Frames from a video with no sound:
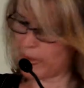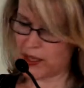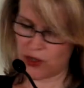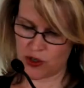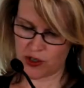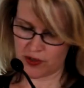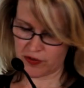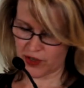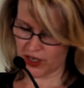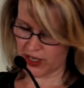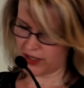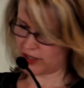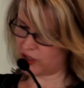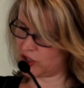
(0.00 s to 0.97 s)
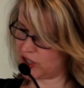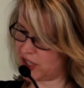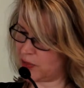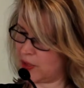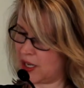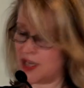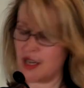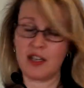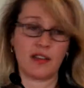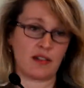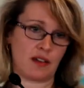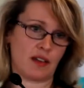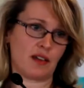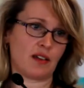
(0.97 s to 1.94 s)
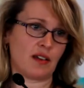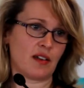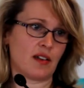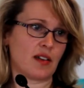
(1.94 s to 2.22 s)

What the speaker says: you can find that just about anything